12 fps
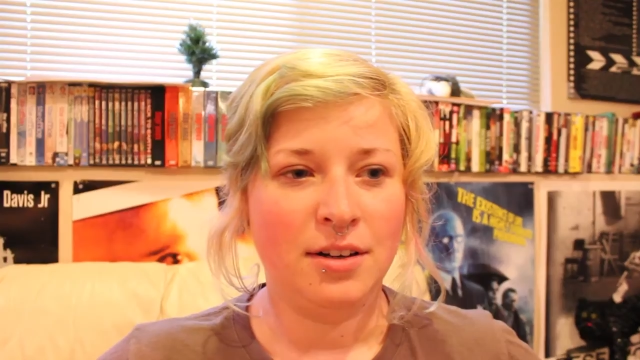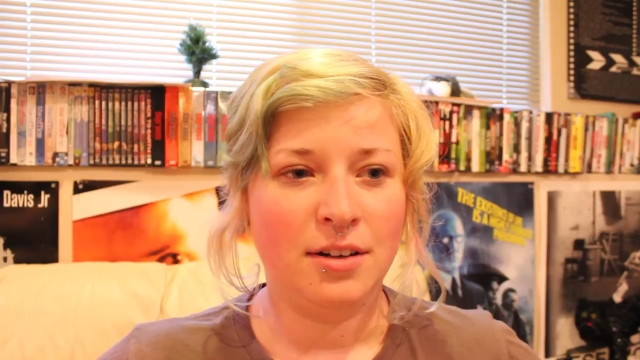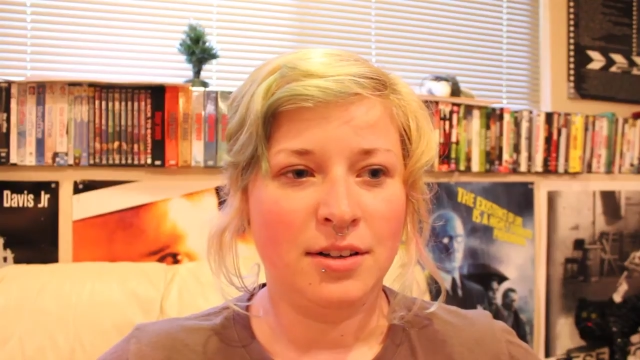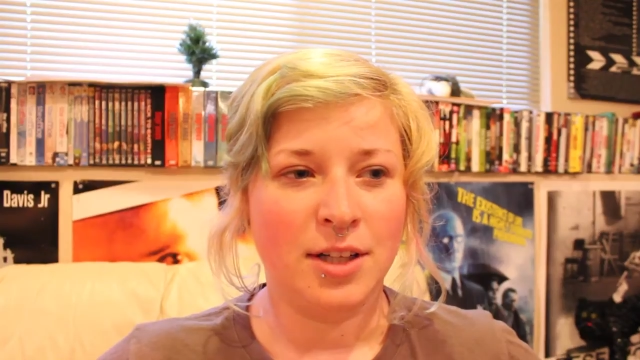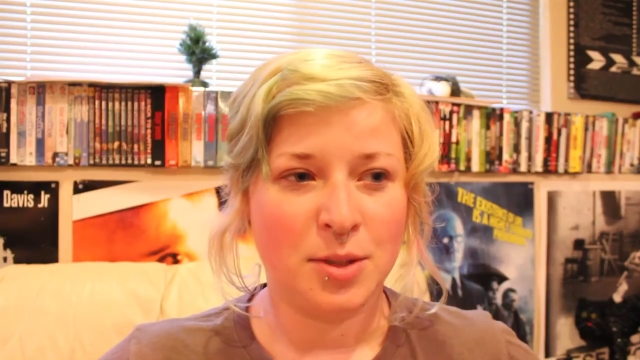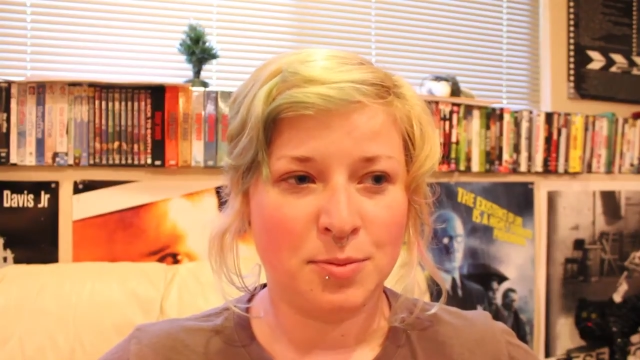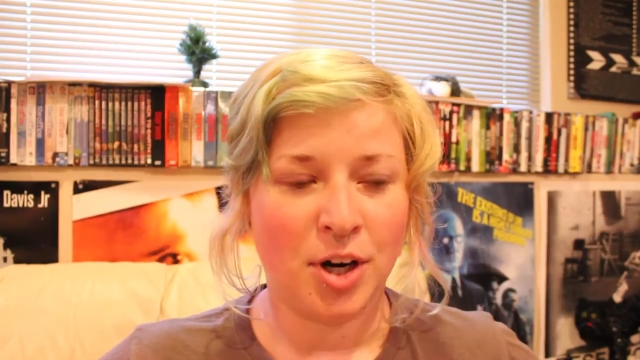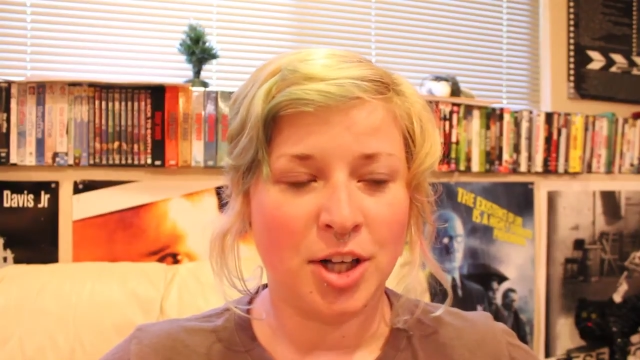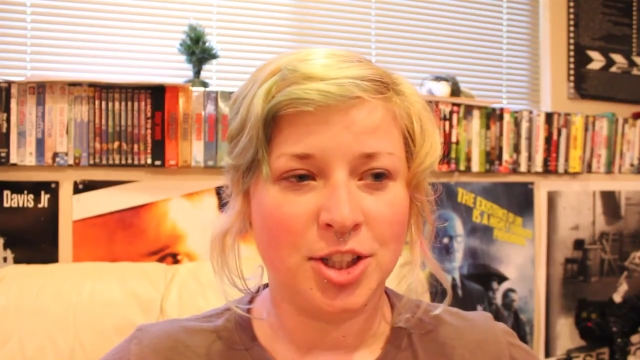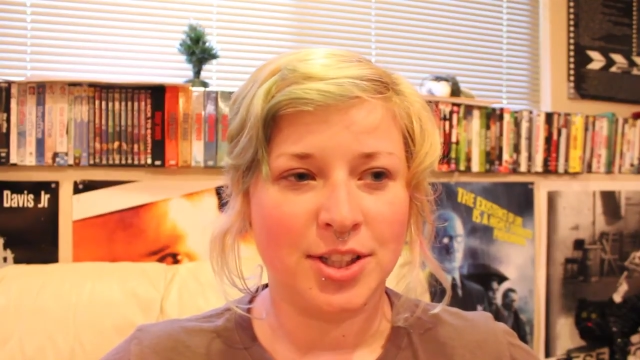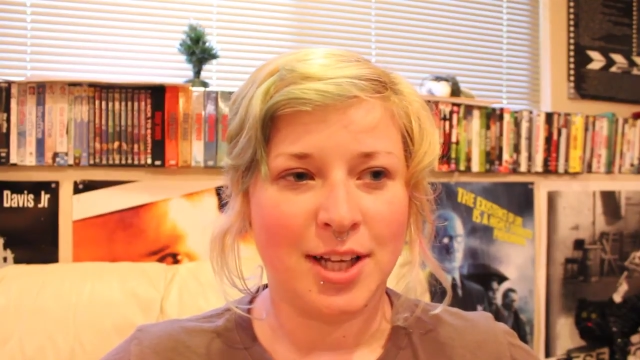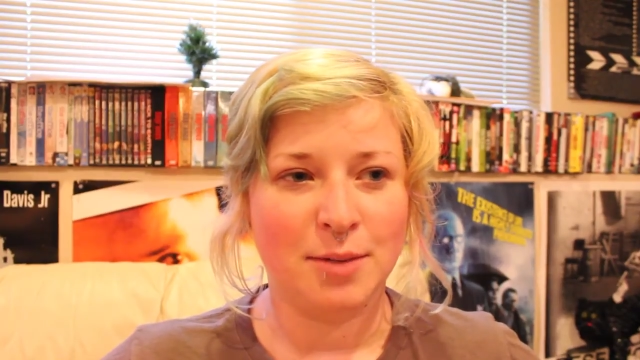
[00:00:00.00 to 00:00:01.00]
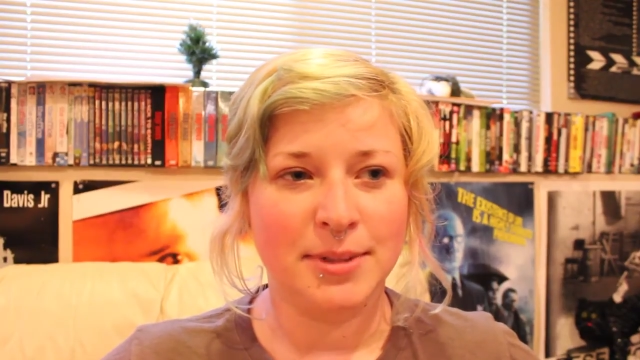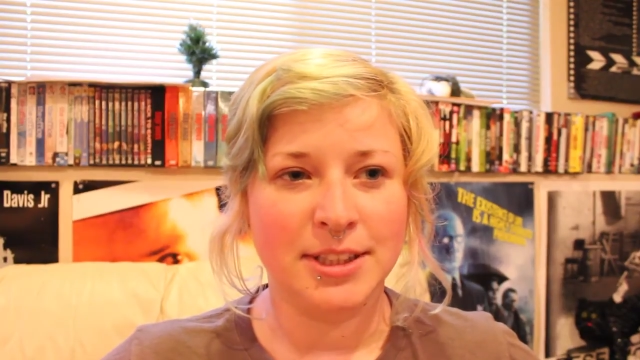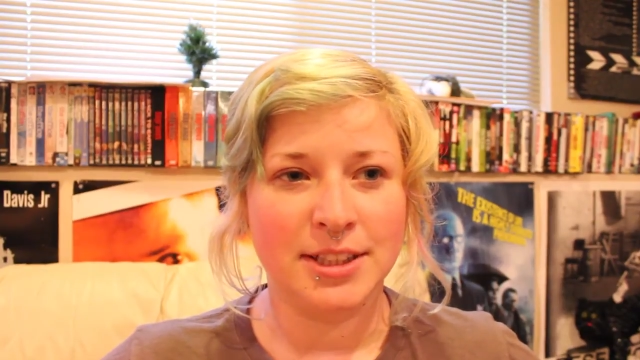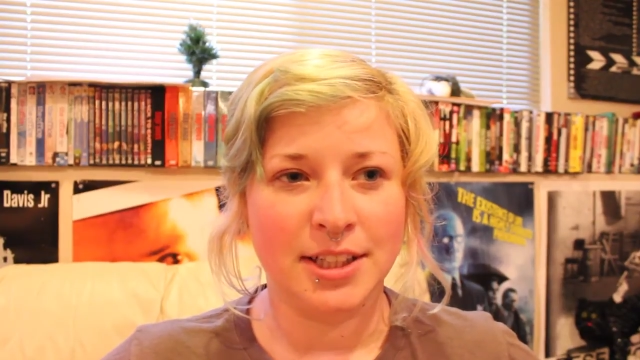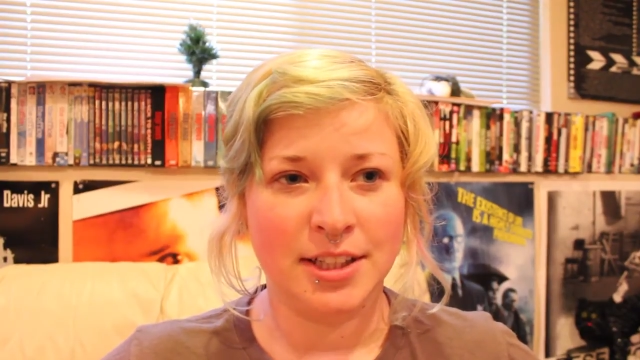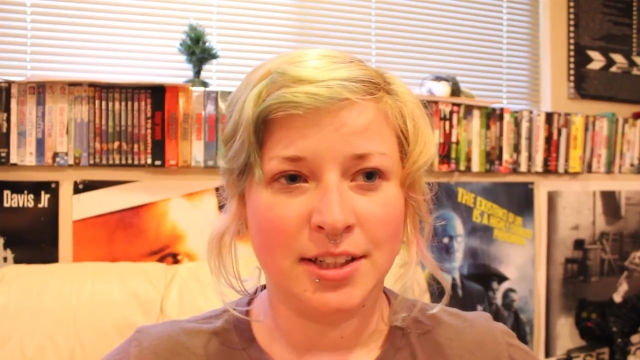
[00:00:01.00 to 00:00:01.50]
This project had been
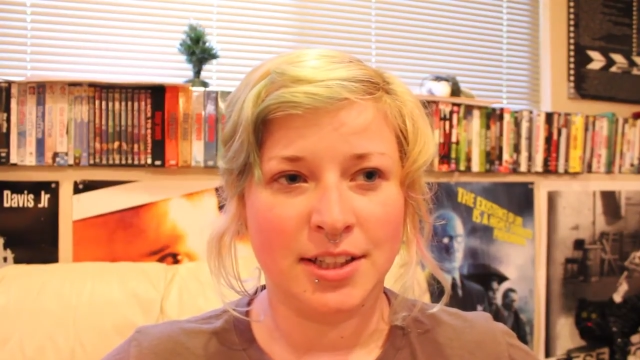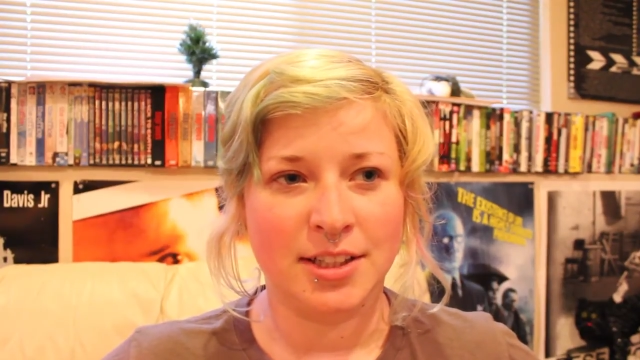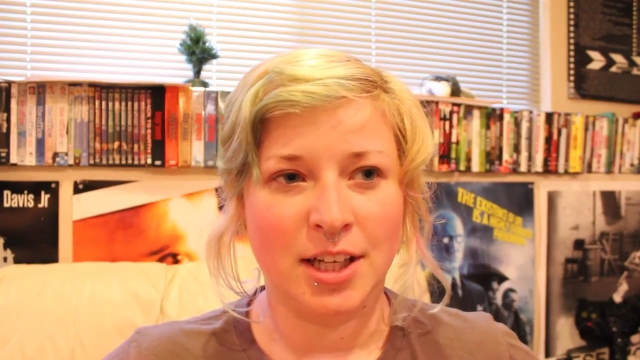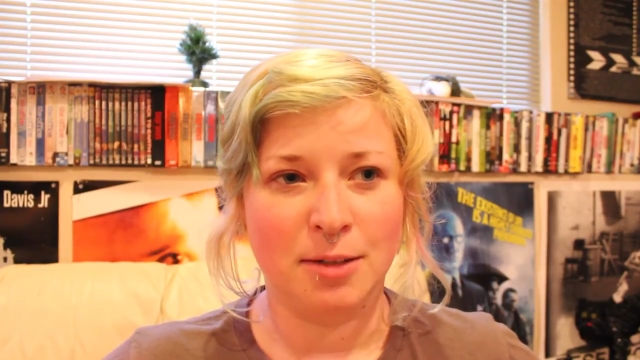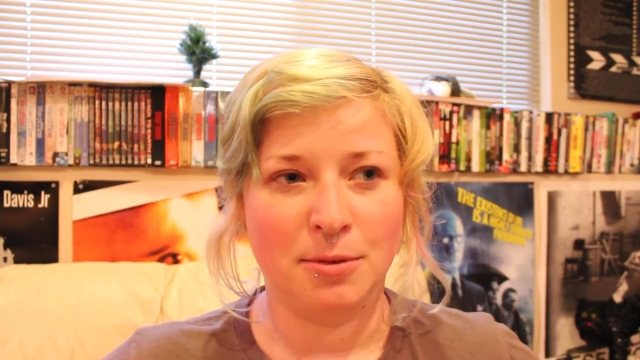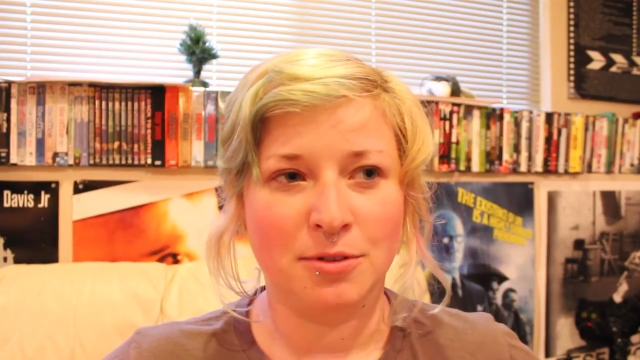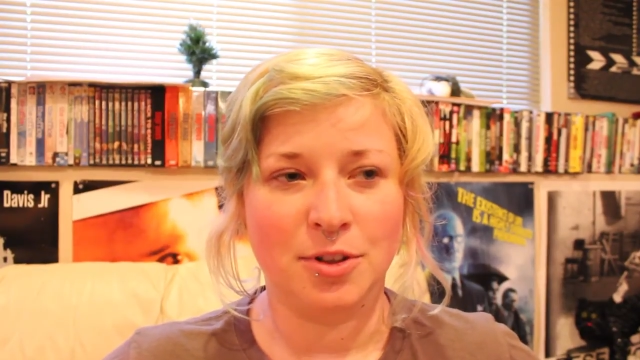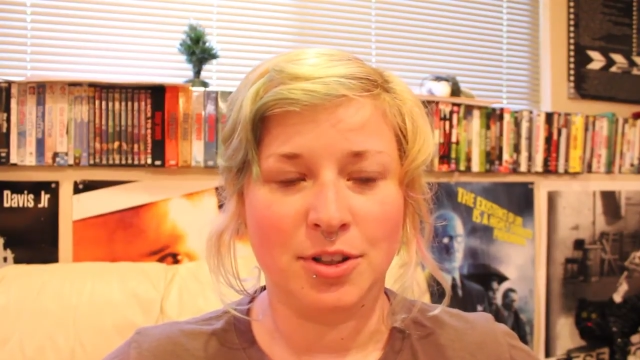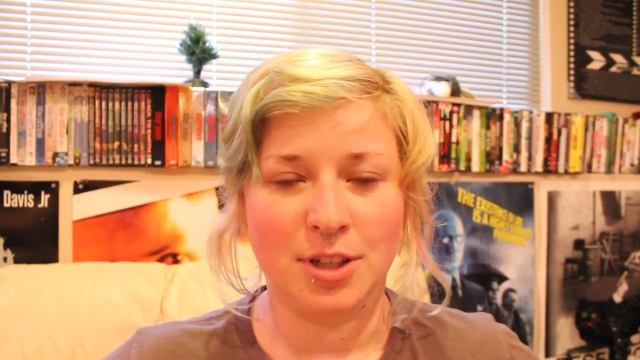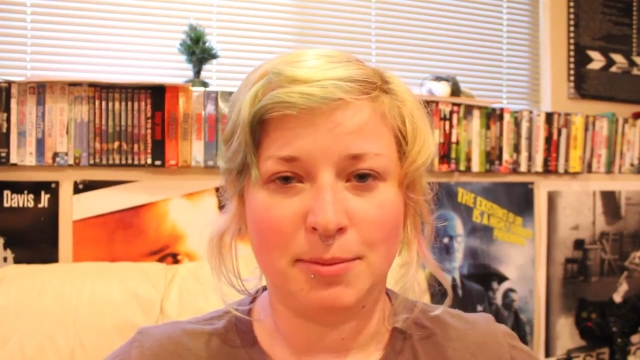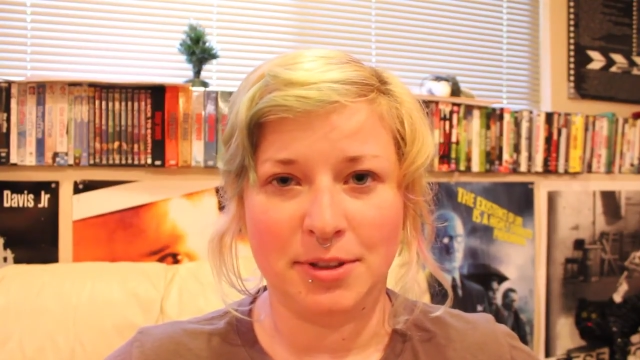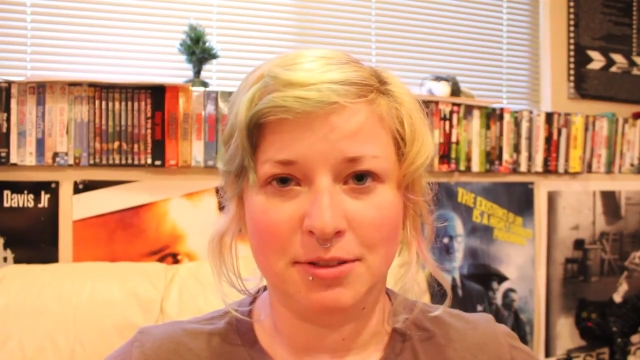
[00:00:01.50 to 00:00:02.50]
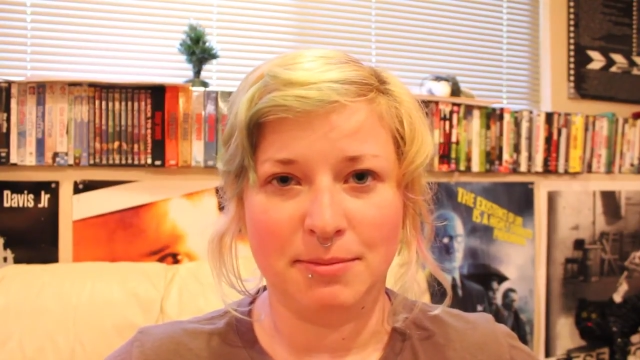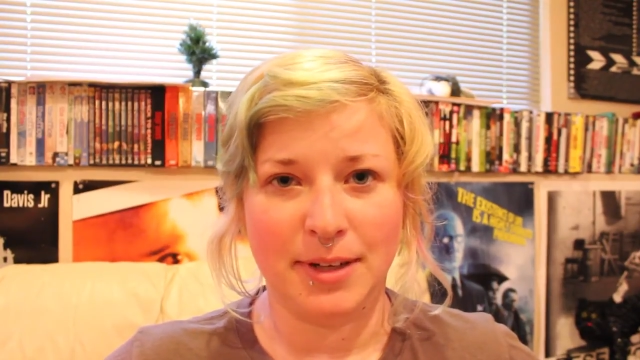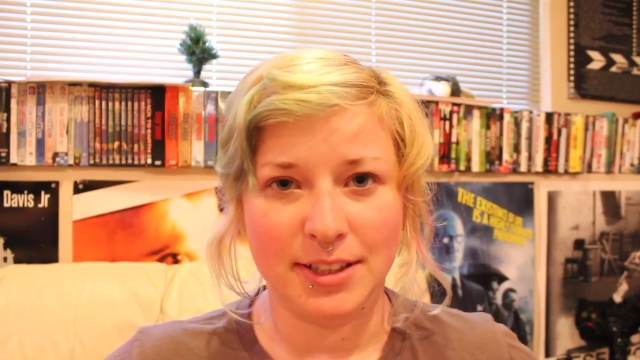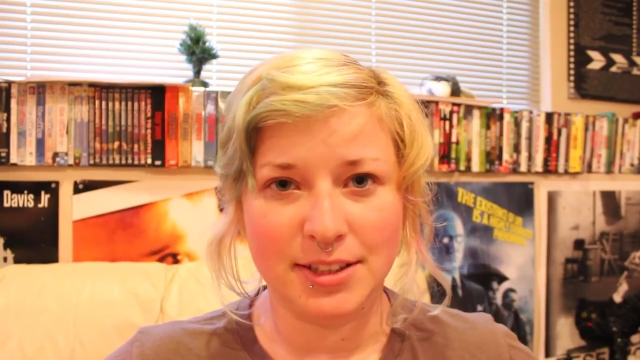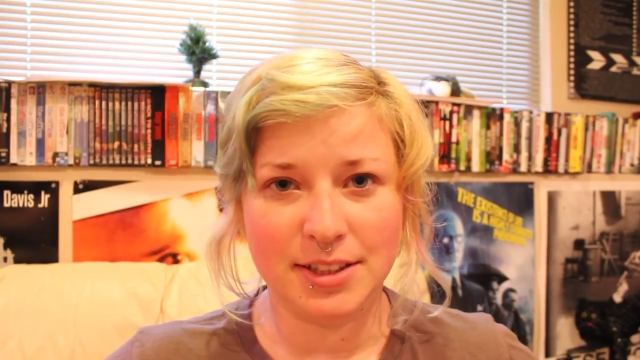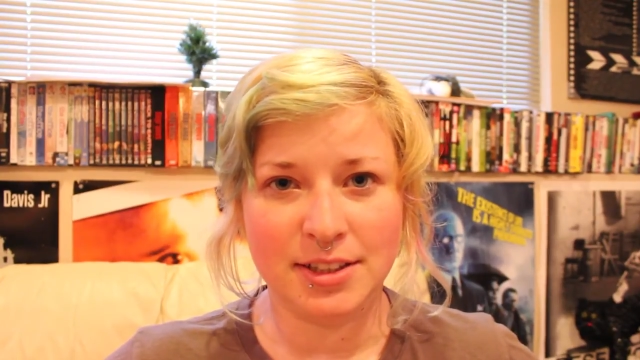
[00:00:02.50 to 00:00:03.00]
sitting on the table for a couple of
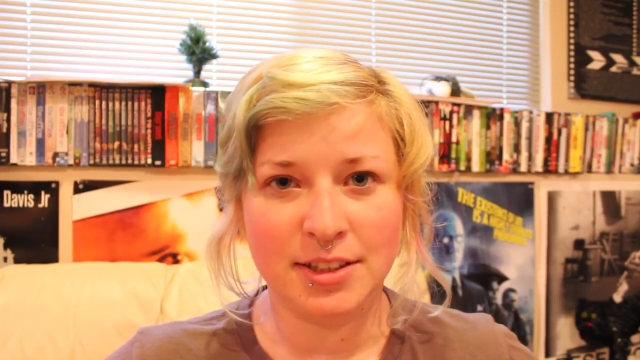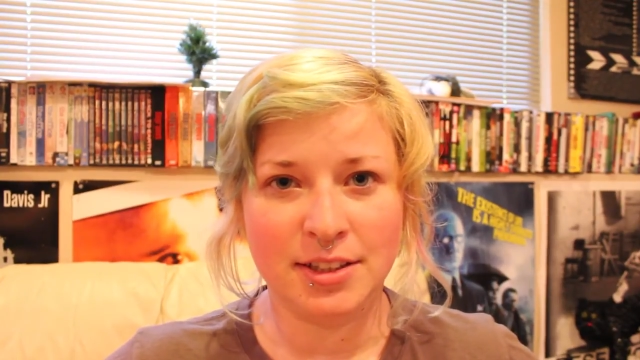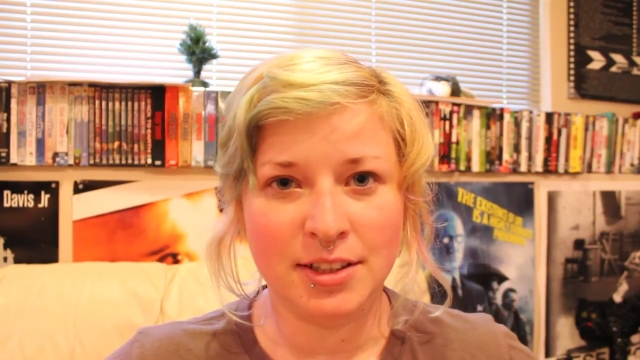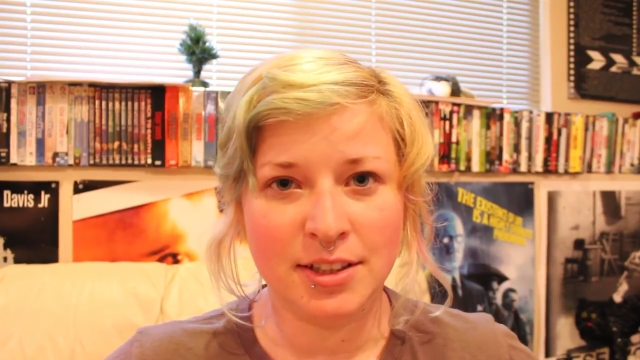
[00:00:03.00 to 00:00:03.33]
months,